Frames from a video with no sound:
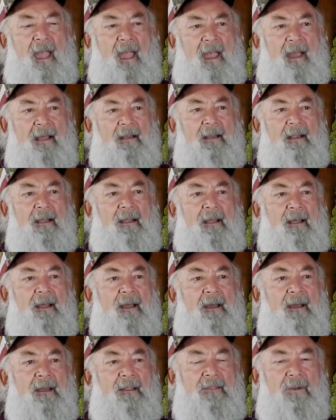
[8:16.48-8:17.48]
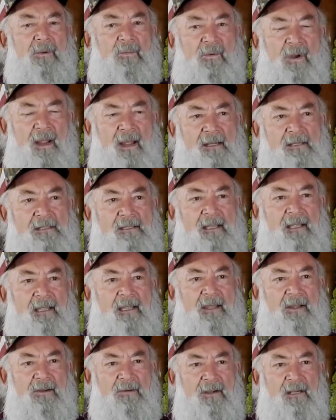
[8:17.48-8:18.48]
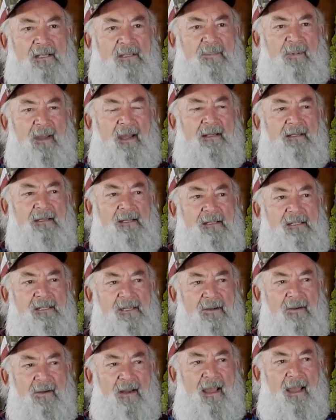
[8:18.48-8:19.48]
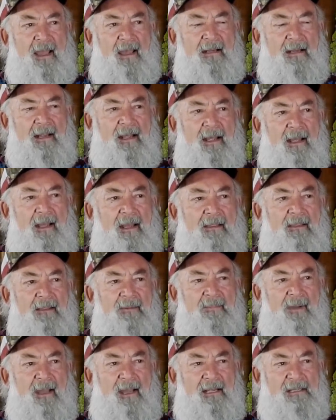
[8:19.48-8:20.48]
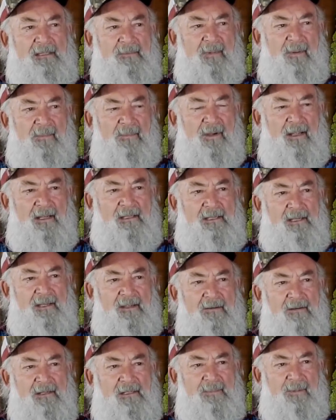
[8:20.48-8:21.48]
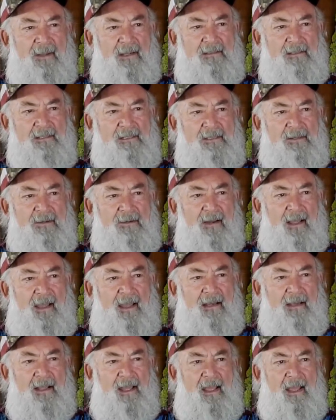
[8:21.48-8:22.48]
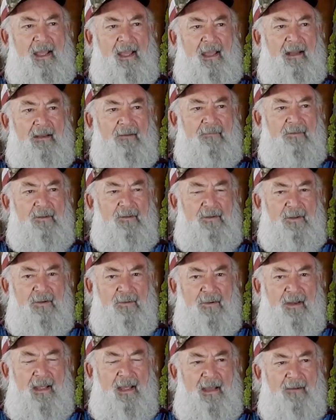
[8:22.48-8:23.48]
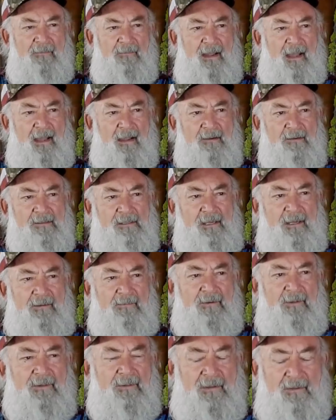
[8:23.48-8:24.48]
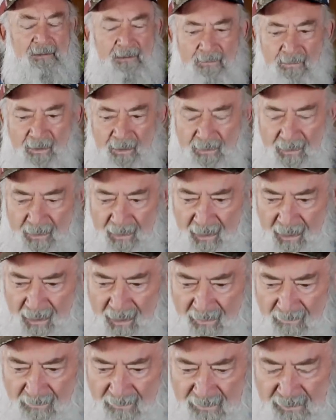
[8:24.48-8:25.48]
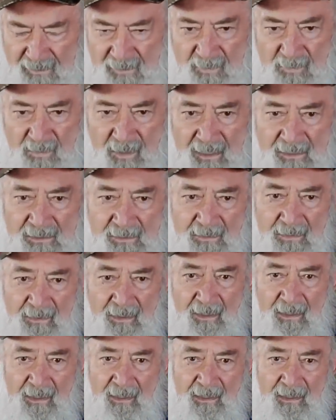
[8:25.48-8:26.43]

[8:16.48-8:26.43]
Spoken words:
at the range that you expect to shoot at, the maximum range that you expect to shoot at. And if you don't have accuracy with a suppressor,